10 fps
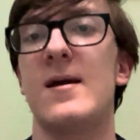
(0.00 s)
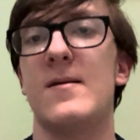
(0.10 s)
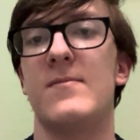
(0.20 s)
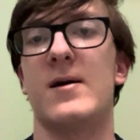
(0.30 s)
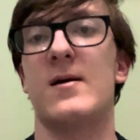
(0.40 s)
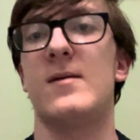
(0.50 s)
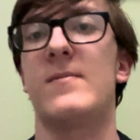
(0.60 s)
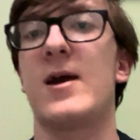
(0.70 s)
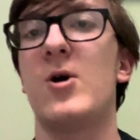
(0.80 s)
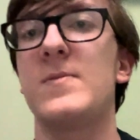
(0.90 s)
But
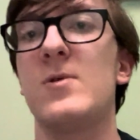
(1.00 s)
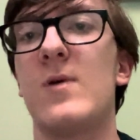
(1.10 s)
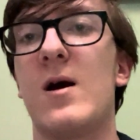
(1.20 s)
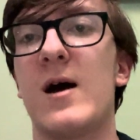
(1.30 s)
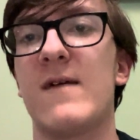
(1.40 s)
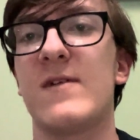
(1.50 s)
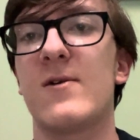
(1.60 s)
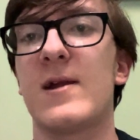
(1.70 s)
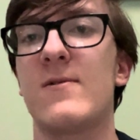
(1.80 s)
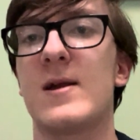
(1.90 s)
I hope you all have a
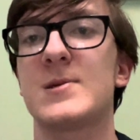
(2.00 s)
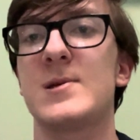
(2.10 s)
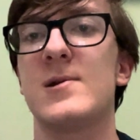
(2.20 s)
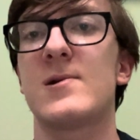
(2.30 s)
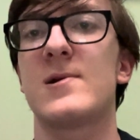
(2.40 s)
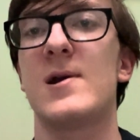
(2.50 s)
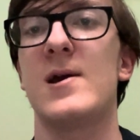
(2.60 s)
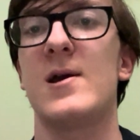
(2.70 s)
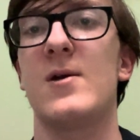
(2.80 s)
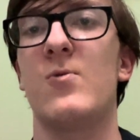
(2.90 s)
great rest of your
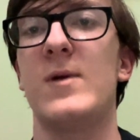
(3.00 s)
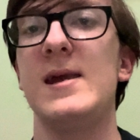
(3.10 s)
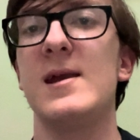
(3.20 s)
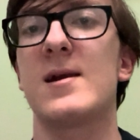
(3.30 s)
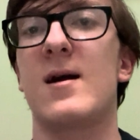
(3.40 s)
week.